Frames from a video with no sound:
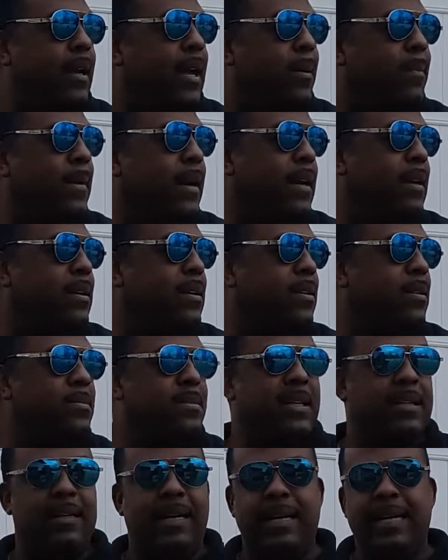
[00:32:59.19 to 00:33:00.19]
I mean, what I'm
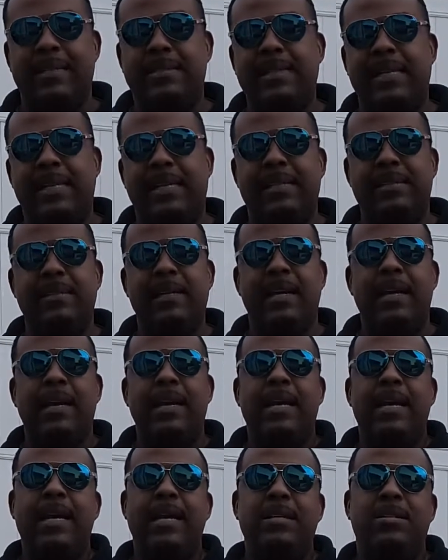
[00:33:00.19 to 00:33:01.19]
saying? Like I said,
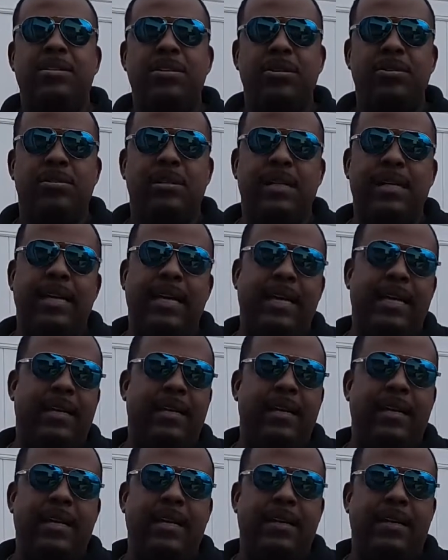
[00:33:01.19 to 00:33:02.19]
it's usually
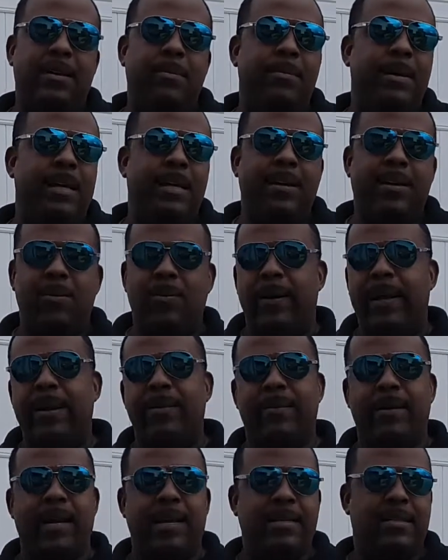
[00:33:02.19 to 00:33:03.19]
in a comedic
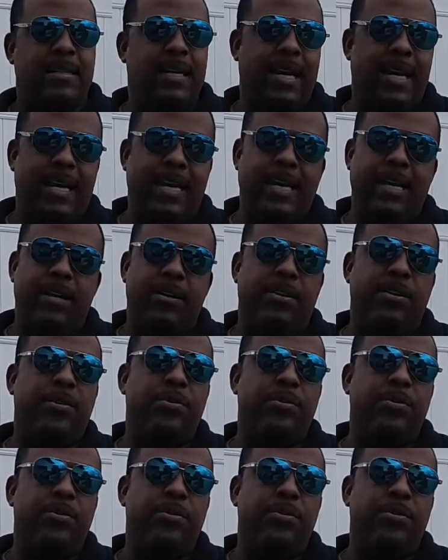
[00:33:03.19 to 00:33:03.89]
way when I say and